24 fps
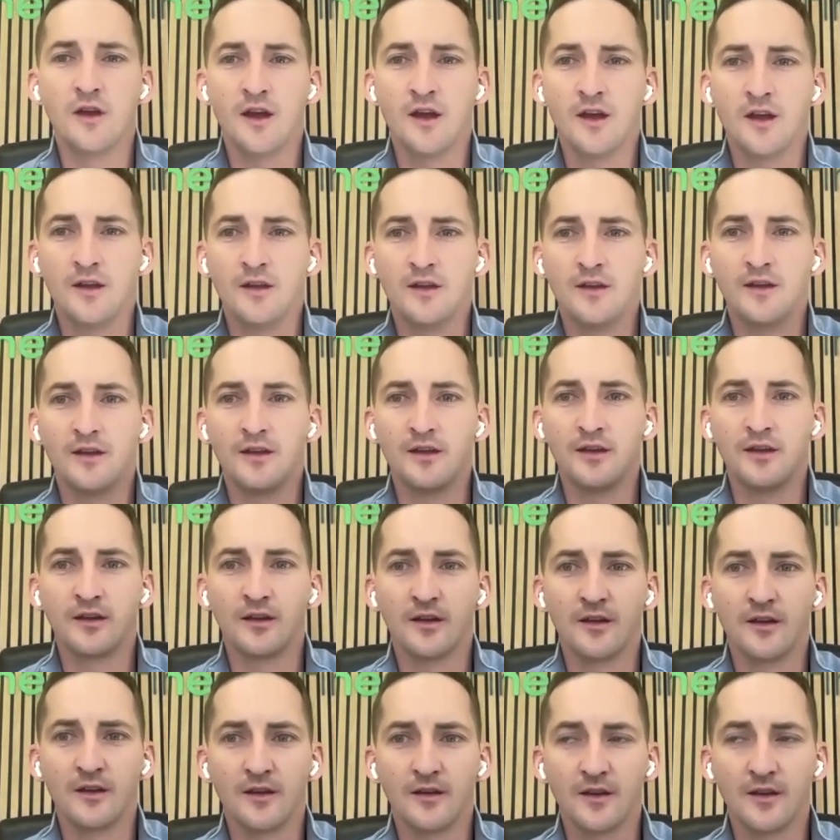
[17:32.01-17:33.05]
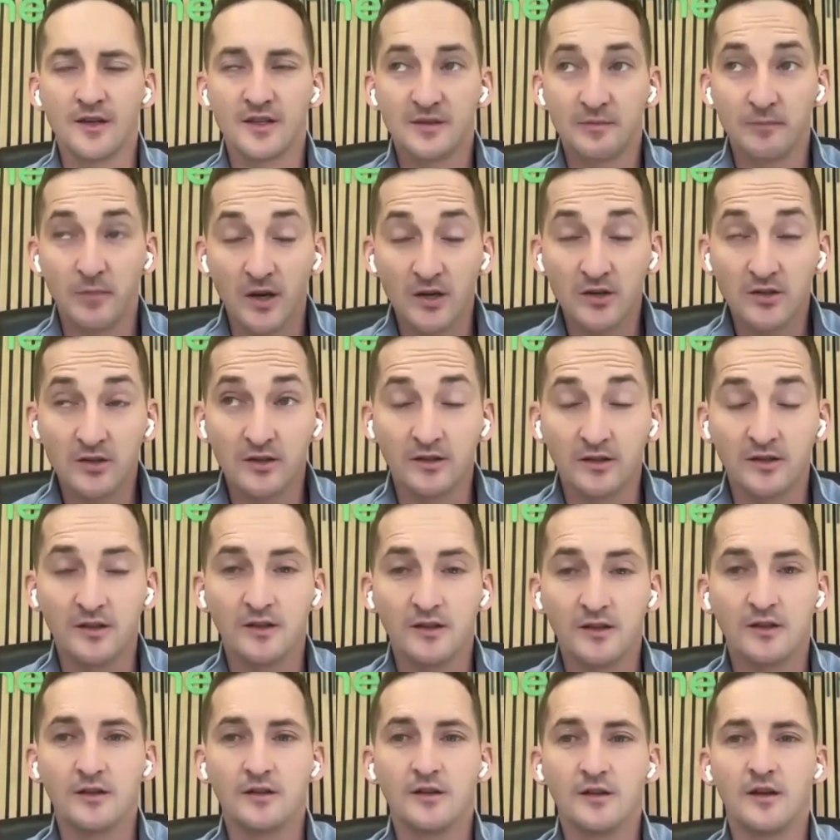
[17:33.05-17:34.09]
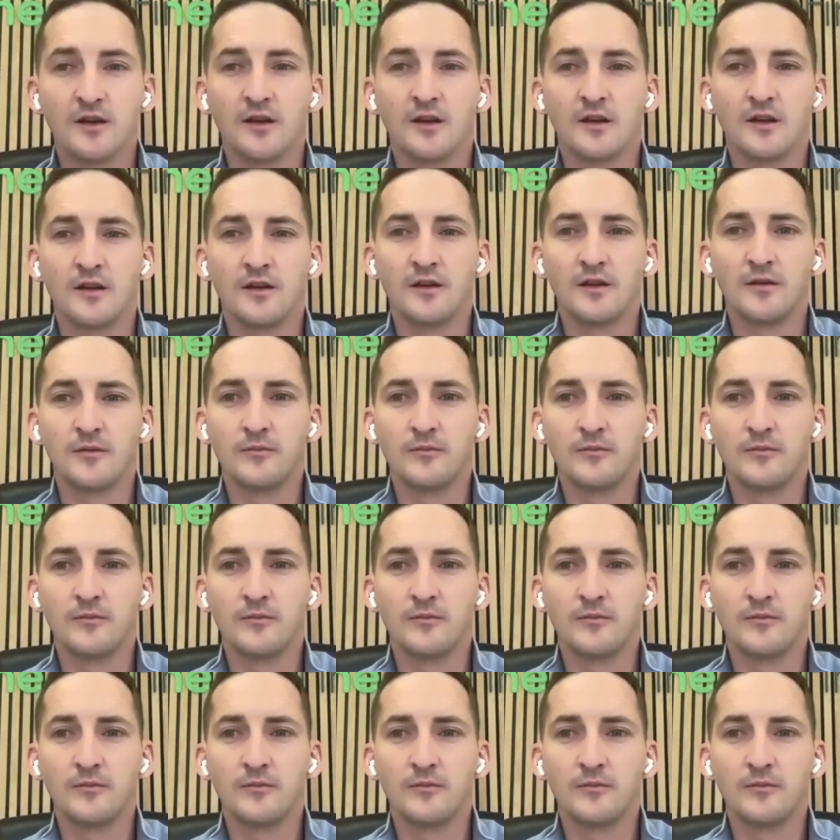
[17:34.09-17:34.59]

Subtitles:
and especially the